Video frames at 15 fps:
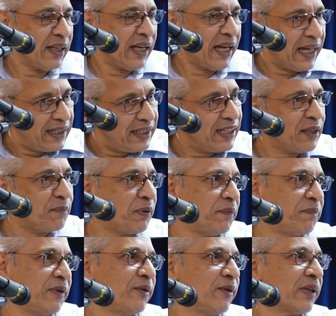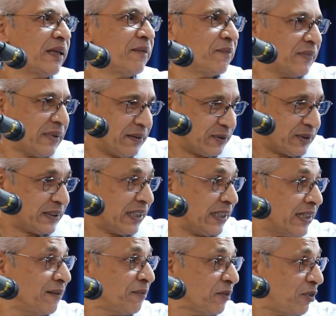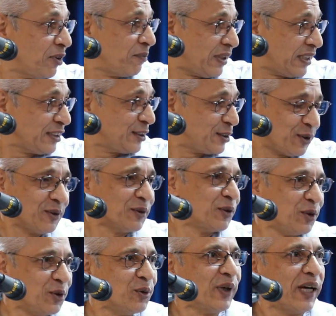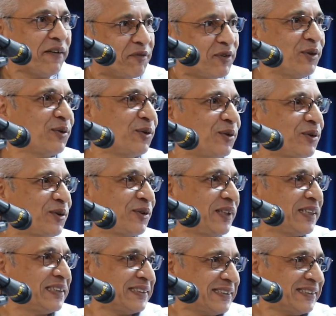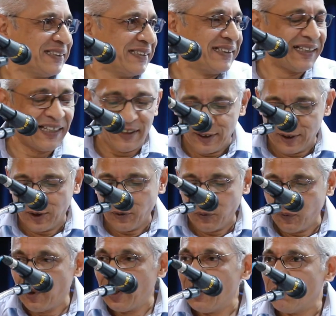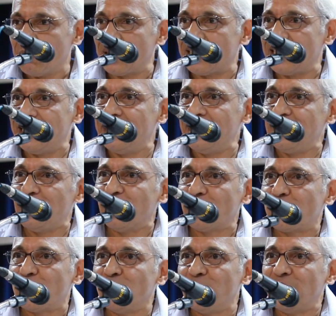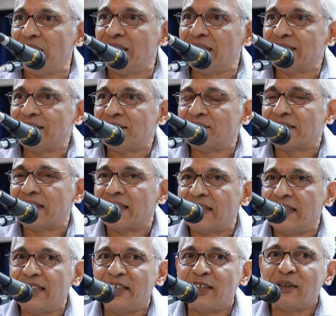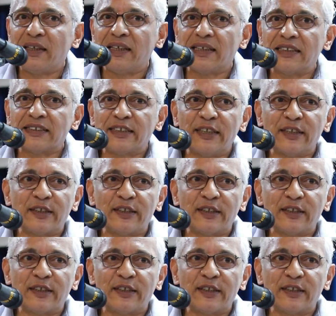And there are people who came, there was Hegel before Marx, so you have to go to the... but in your 2 years of studying English